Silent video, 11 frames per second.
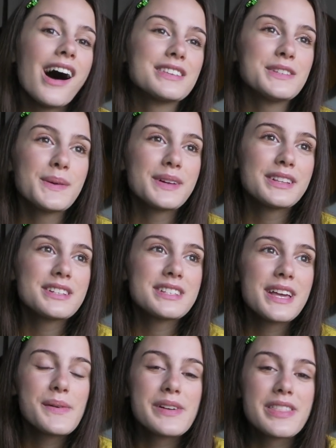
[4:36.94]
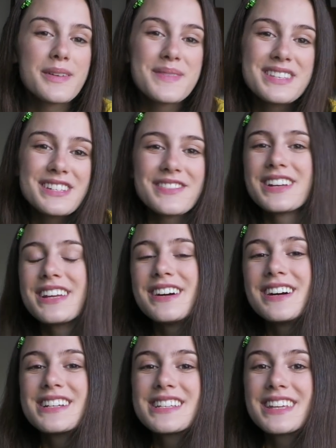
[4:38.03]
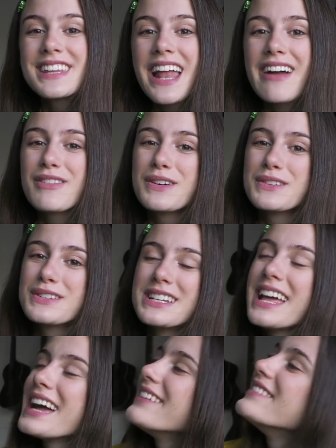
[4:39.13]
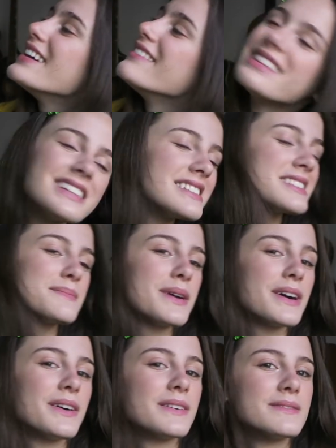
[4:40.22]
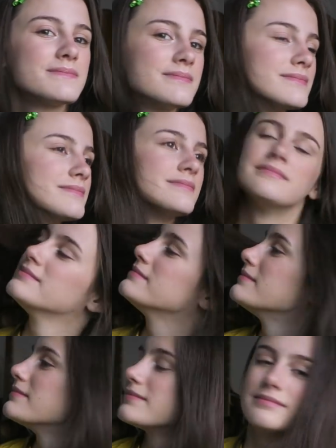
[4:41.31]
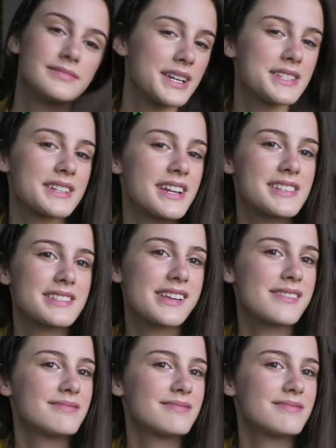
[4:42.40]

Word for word: I'll see you on Thursday with a music video. Until then, have a wonderful day, a marvelous tomorrow. I'll see you next